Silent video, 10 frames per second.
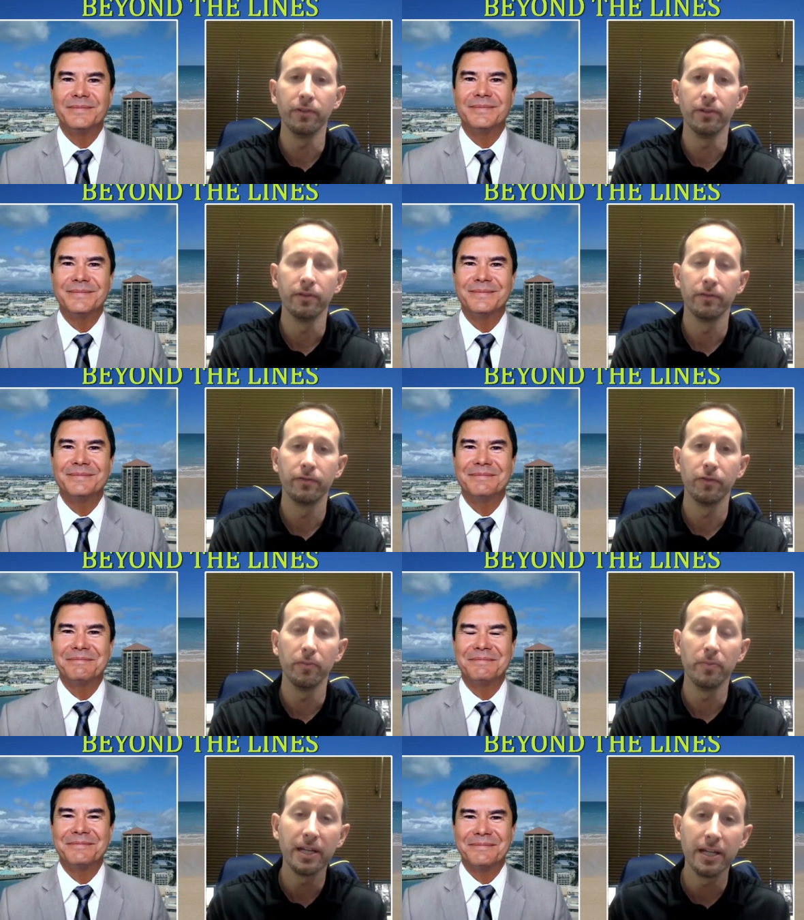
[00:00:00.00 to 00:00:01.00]
Speaker 1: for
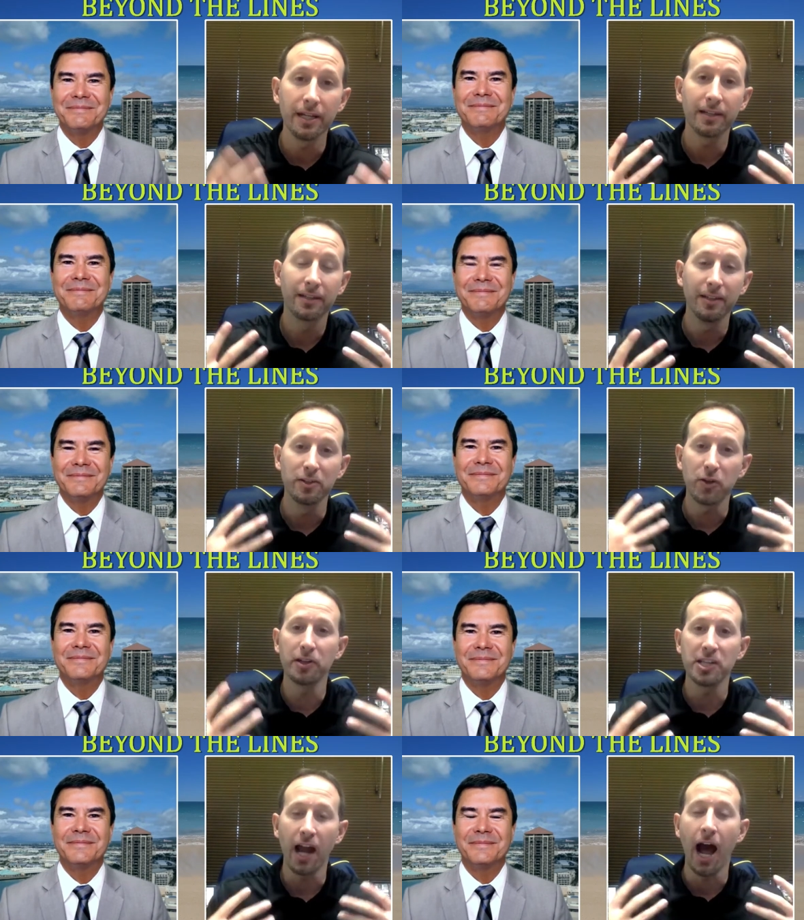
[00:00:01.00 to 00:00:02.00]
For me, and it's
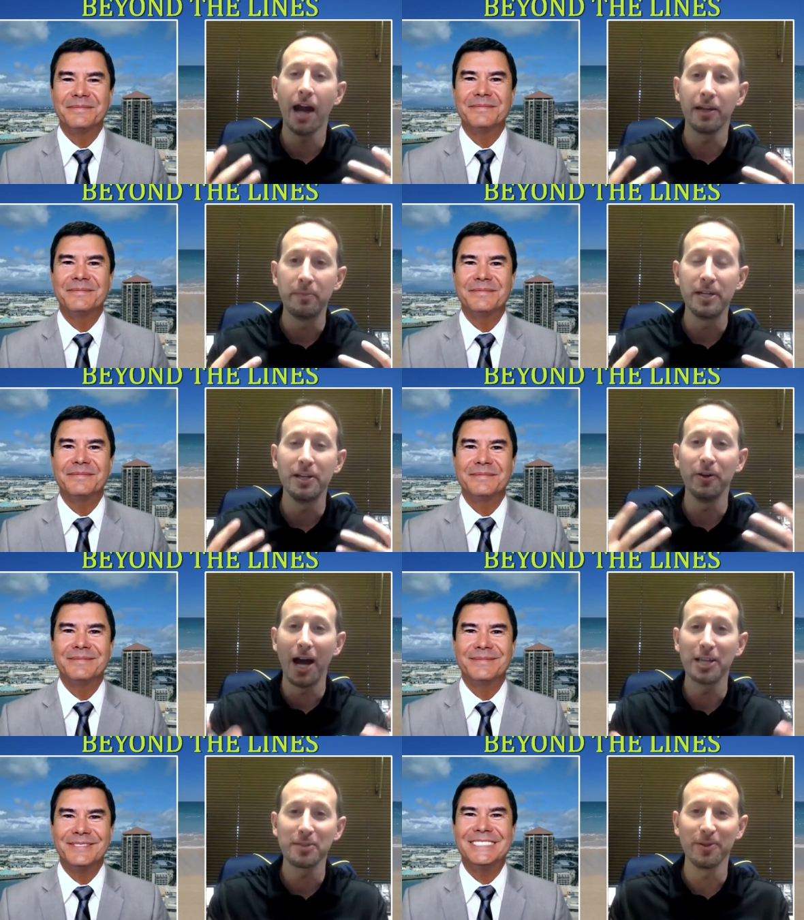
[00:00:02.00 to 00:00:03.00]
hard to say I and me,
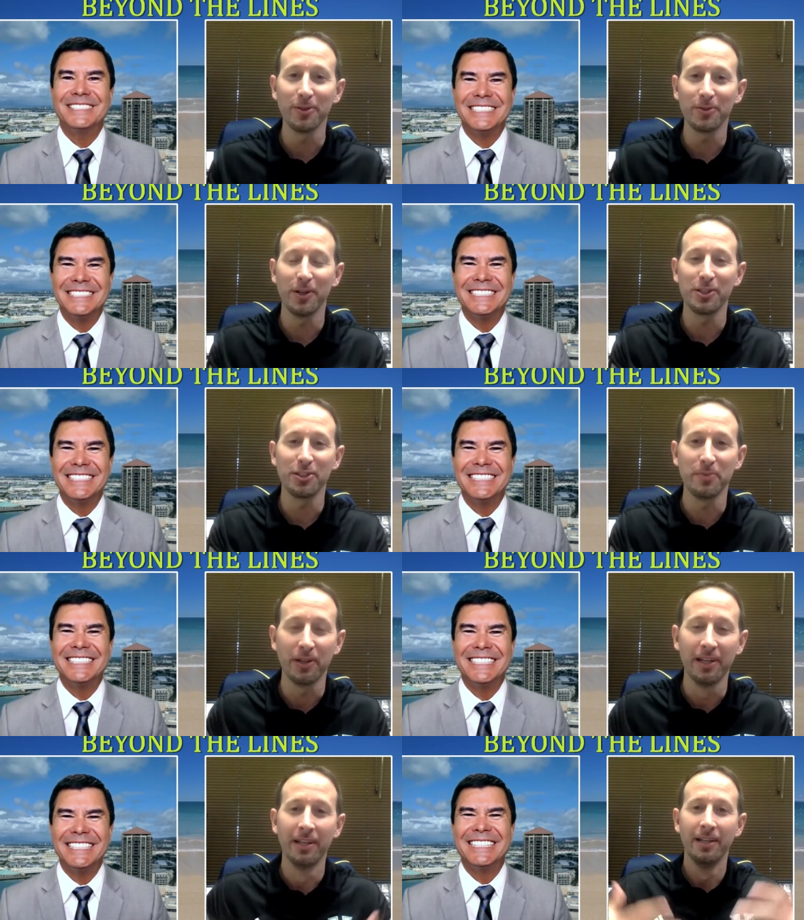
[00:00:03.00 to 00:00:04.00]
you're asking me those questions,
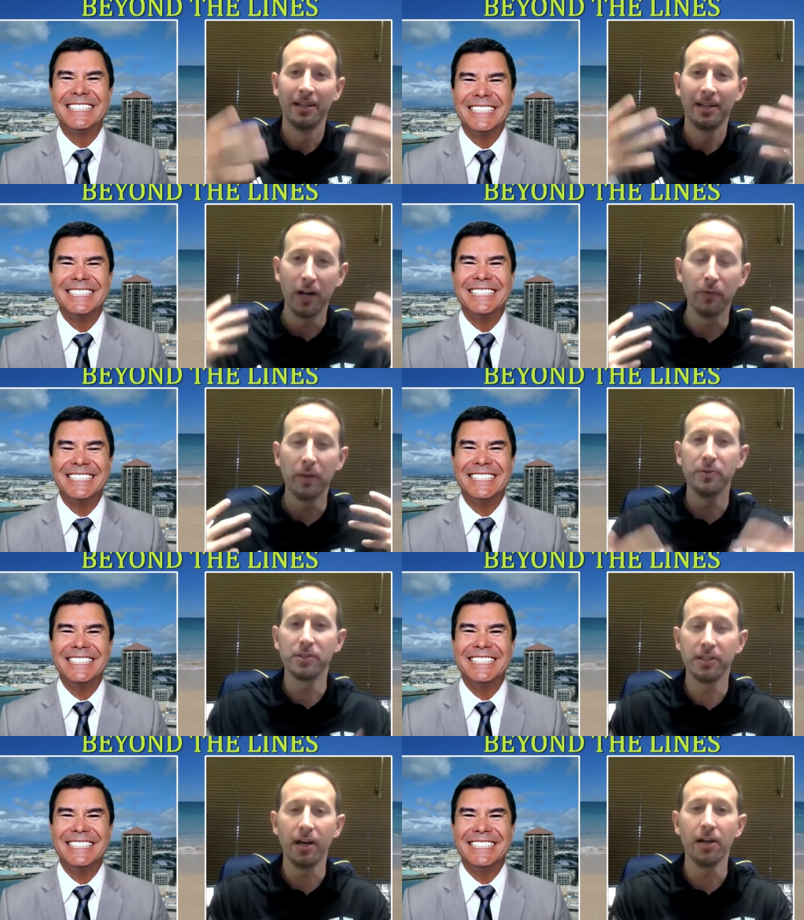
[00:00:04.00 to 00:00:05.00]
but I
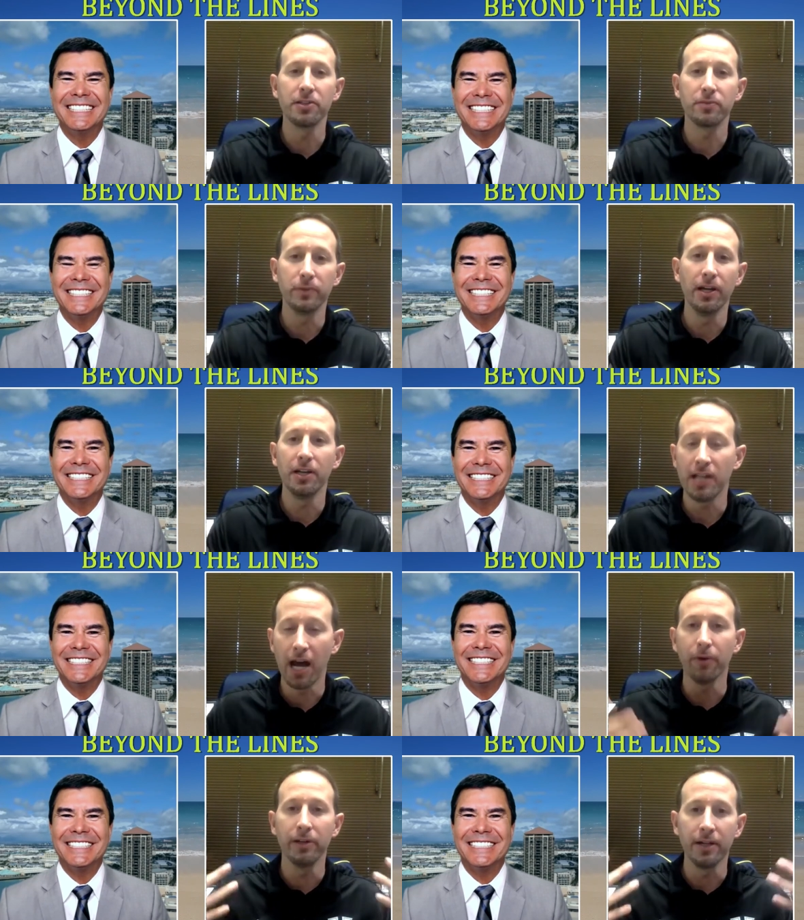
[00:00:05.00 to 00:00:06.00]
represent us, we, us,
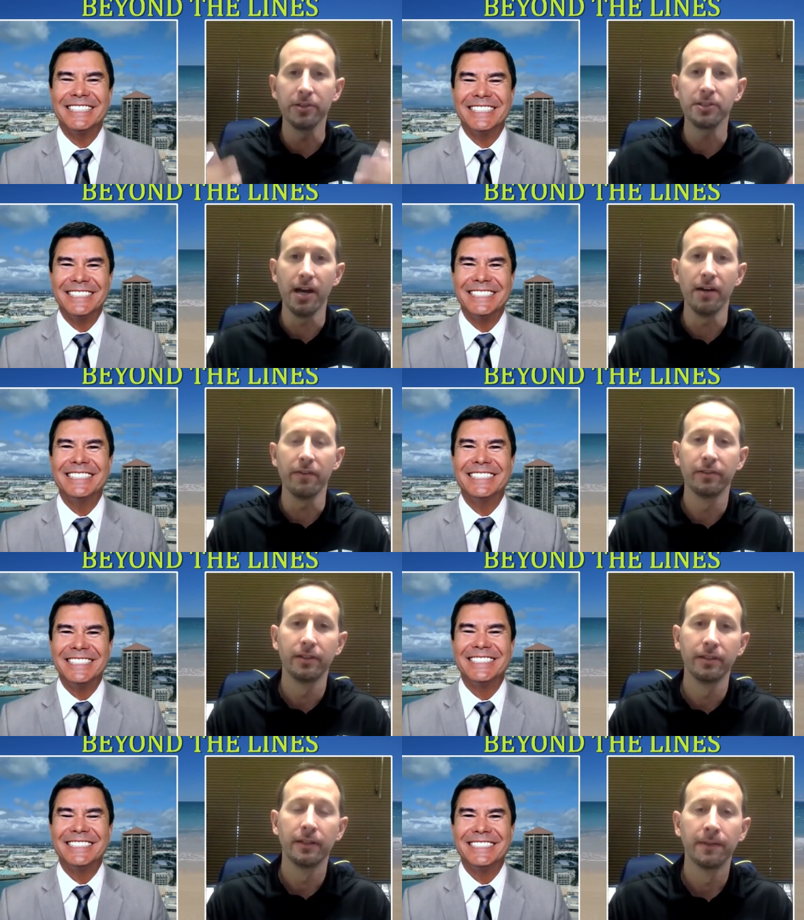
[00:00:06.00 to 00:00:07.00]
our,
Speaker 2: and our staff.
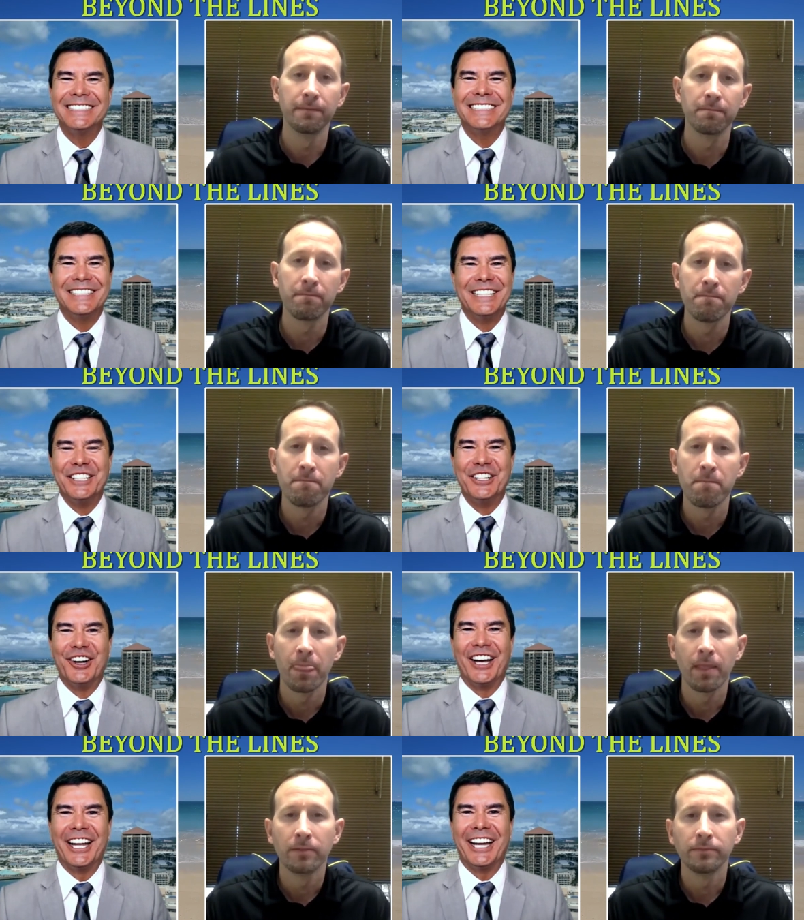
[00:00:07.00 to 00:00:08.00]
No,
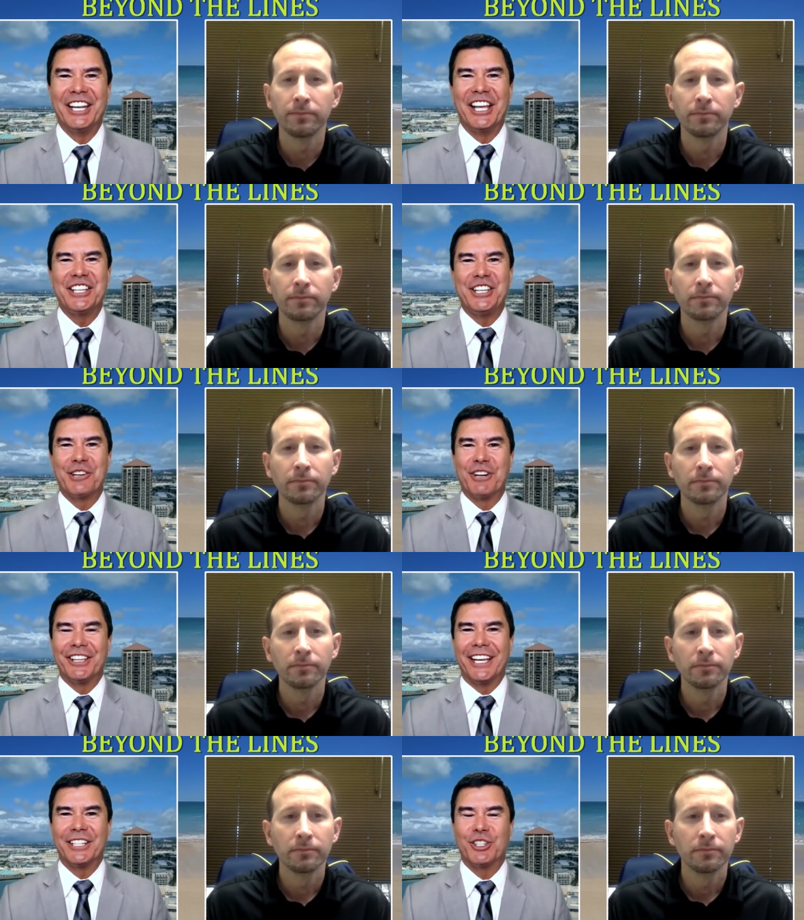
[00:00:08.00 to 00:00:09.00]
I, I like
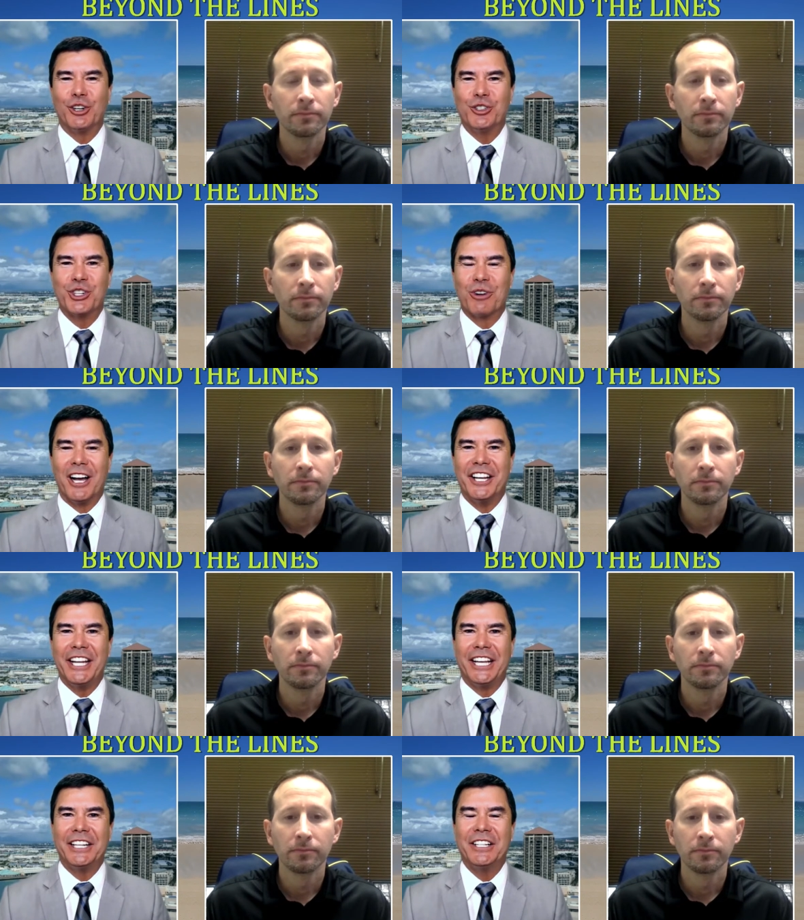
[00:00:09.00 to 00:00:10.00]
hearing that, Coach Eran.
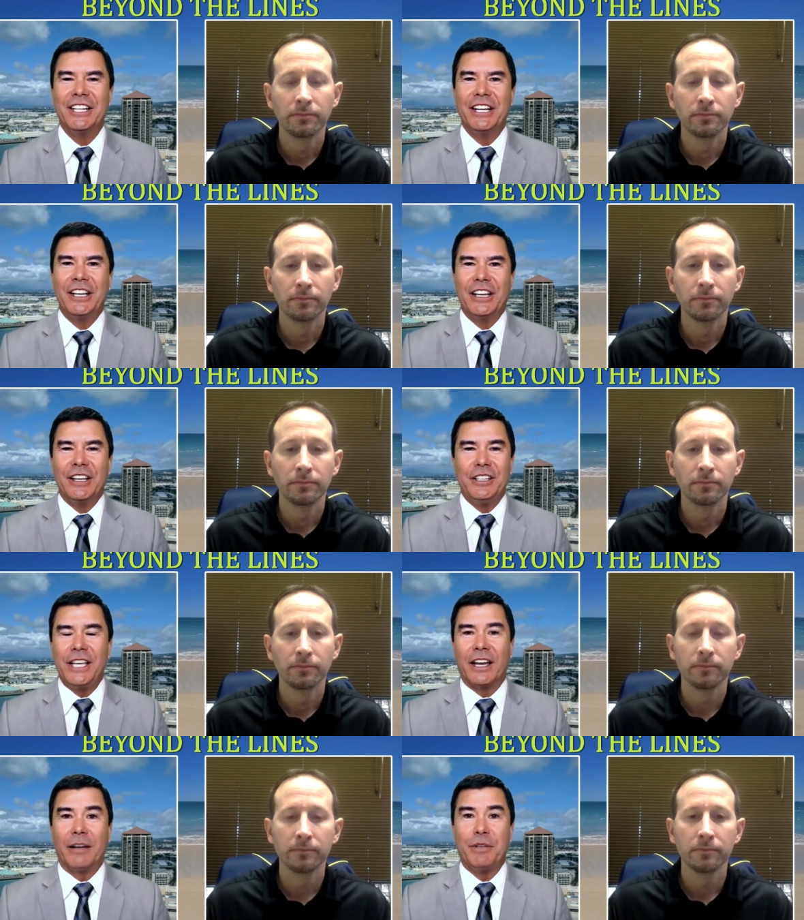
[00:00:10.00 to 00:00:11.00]
And
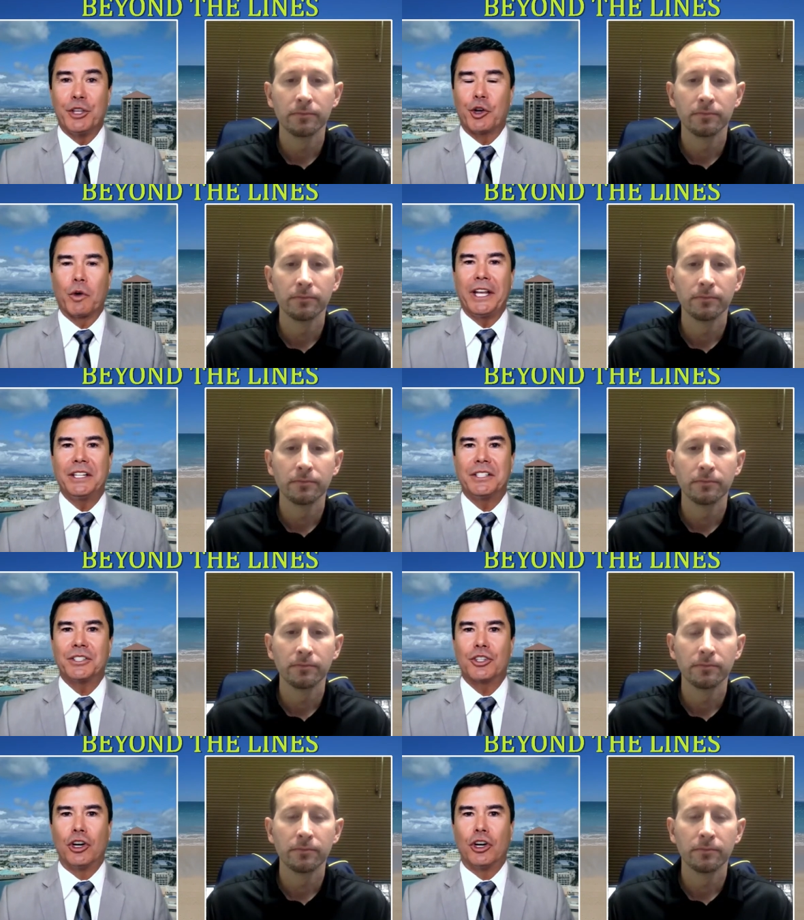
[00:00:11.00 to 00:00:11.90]
yeah, I mean, the greatest